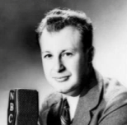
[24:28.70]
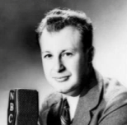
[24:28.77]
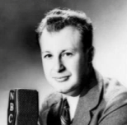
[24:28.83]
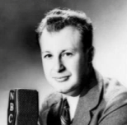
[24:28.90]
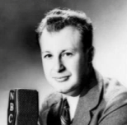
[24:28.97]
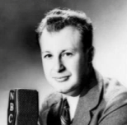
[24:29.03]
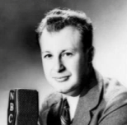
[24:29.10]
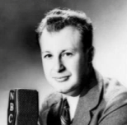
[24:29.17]

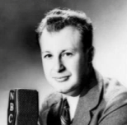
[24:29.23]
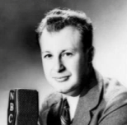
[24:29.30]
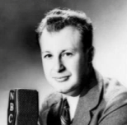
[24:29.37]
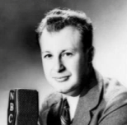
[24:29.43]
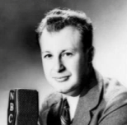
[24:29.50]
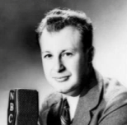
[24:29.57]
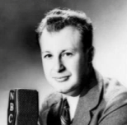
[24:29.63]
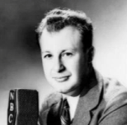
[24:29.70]

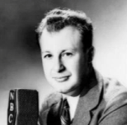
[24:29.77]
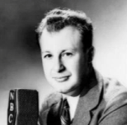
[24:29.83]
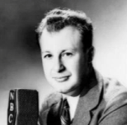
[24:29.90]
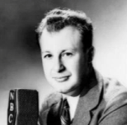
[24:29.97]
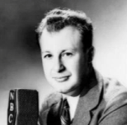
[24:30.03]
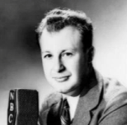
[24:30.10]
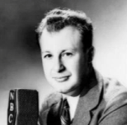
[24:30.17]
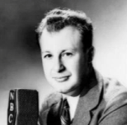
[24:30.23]

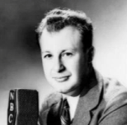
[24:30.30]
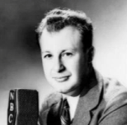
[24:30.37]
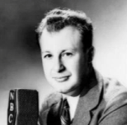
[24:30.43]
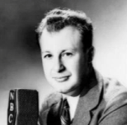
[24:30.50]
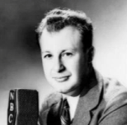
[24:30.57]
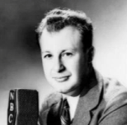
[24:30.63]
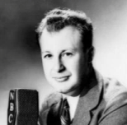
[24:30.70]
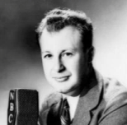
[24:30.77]

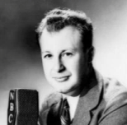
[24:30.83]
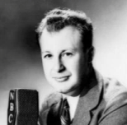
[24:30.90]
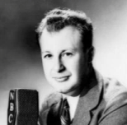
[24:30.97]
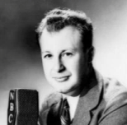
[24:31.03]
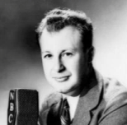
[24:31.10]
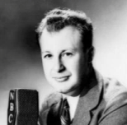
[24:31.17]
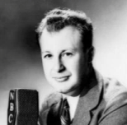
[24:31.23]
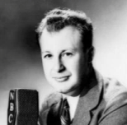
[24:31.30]

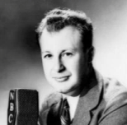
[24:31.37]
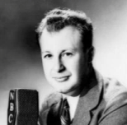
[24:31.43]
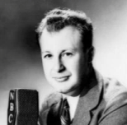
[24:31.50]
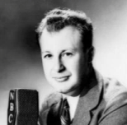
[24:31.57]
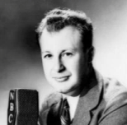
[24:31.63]
[no speech]